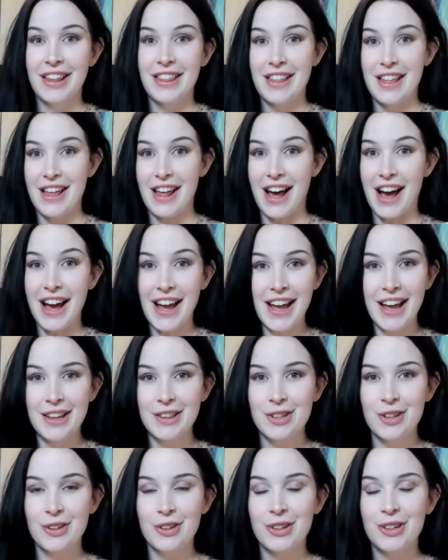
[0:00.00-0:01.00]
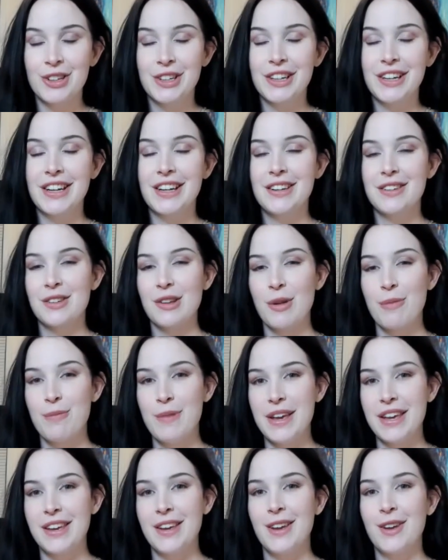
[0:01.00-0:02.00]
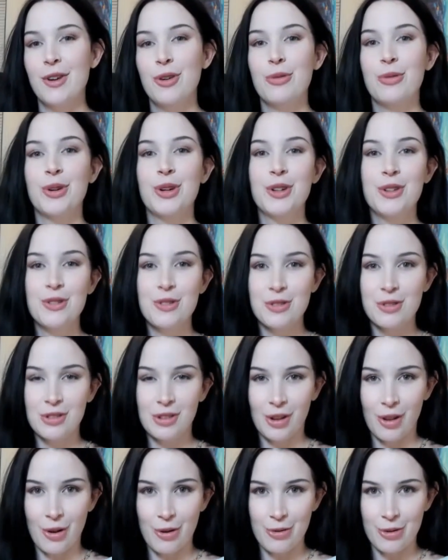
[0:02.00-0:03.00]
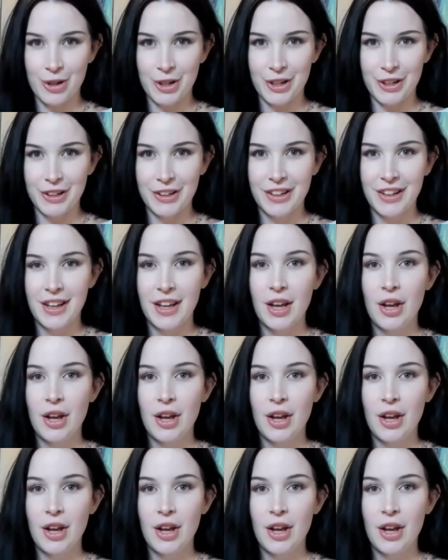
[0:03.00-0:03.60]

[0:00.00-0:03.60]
that I had to learn is making your words slower.